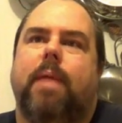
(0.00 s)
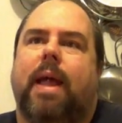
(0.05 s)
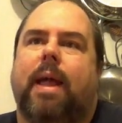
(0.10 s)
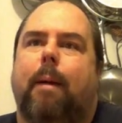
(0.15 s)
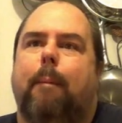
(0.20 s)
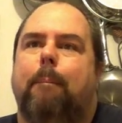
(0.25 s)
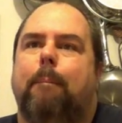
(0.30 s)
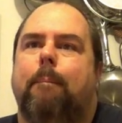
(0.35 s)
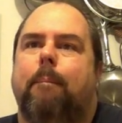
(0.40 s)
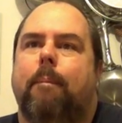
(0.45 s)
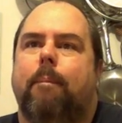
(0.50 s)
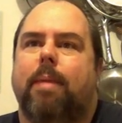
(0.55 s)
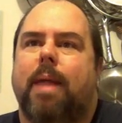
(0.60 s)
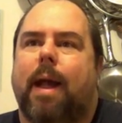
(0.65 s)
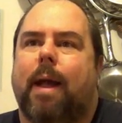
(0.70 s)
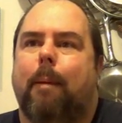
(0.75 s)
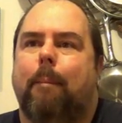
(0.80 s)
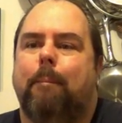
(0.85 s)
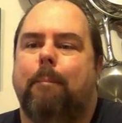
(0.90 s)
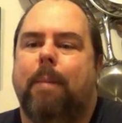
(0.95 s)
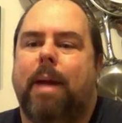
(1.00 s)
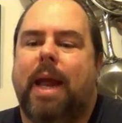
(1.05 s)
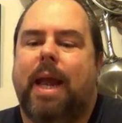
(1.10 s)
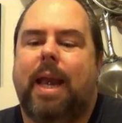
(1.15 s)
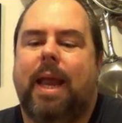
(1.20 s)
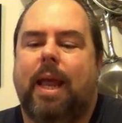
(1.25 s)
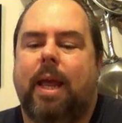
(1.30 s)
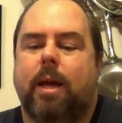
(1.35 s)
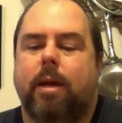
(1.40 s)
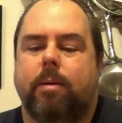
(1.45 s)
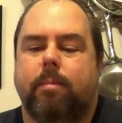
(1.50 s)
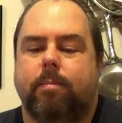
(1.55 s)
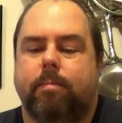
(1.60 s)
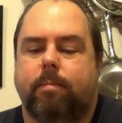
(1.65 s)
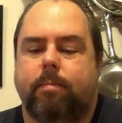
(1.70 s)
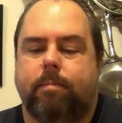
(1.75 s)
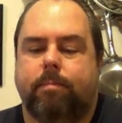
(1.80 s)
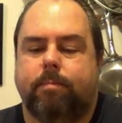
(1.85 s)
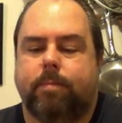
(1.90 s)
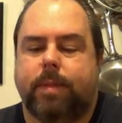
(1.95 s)
like a
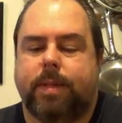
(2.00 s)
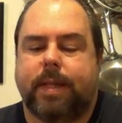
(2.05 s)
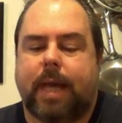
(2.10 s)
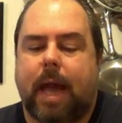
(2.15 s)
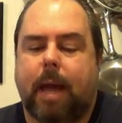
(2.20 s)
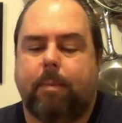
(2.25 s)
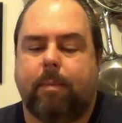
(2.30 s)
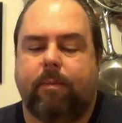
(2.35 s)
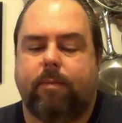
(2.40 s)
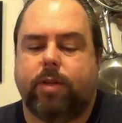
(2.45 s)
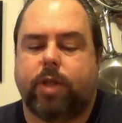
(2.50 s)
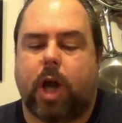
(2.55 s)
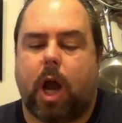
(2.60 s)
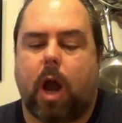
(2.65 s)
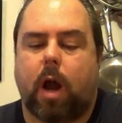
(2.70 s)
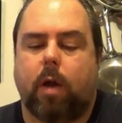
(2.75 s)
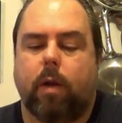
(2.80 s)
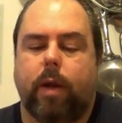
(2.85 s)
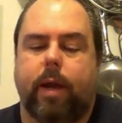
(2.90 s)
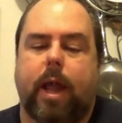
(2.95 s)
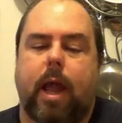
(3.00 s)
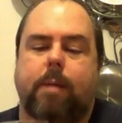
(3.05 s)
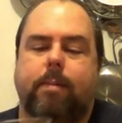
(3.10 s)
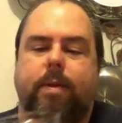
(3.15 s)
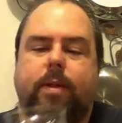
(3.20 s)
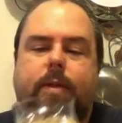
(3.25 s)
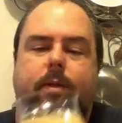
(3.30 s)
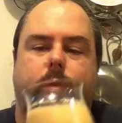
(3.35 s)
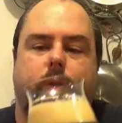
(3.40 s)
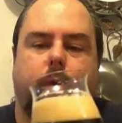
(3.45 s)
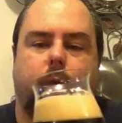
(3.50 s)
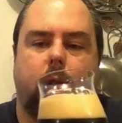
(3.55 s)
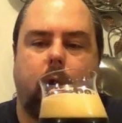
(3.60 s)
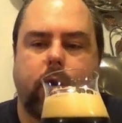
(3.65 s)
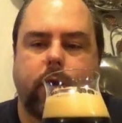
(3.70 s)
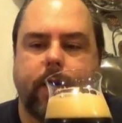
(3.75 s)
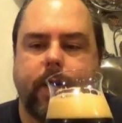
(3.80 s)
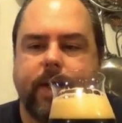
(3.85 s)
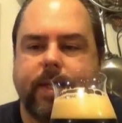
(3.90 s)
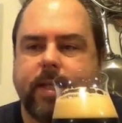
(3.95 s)
medium type of chocolate coming through
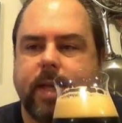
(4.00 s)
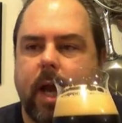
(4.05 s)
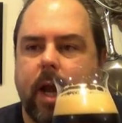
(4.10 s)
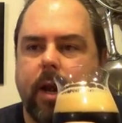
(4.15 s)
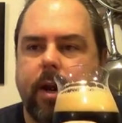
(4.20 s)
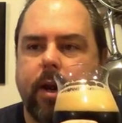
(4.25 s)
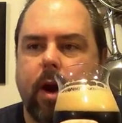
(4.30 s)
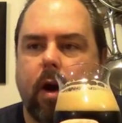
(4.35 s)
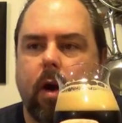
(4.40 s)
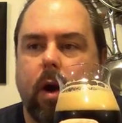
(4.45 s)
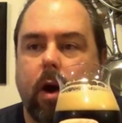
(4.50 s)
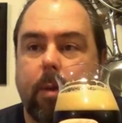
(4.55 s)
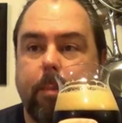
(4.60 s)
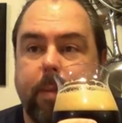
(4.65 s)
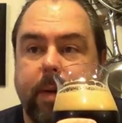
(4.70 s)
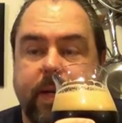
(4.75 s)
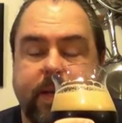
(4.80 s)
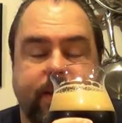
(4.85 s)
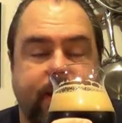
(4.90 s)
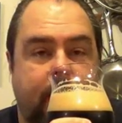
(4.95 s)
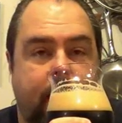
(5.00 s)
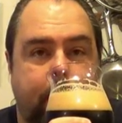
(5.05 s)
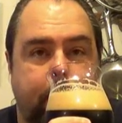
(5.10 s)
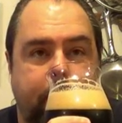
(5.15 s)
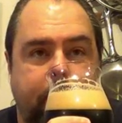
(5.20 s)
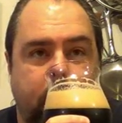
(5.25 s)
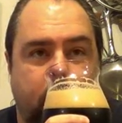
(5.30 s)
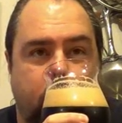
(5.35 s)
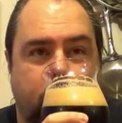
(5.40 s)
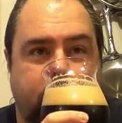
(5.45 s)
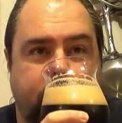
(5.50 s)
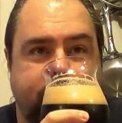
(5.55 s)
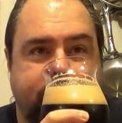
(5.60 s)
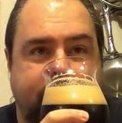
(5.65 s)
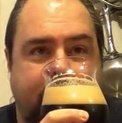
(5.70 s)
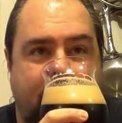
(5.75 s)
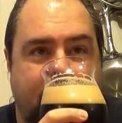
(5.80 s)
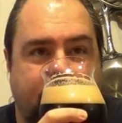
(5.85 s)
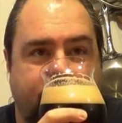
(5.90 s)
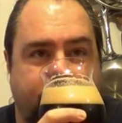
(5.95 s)
on it. It's not dark, but it's not milk. It's
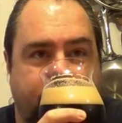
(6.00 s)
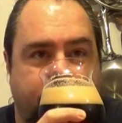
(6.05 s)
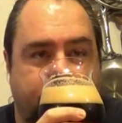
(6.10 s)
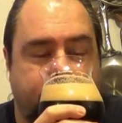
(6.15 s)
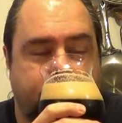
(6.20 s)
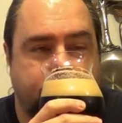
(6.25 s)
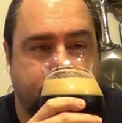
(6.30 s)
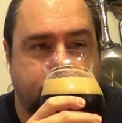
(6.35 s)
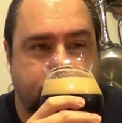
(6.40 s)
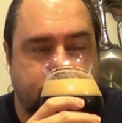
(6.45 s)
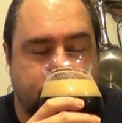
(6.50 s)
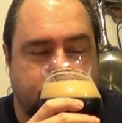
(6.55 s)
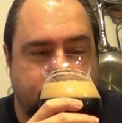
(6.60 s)
kind of a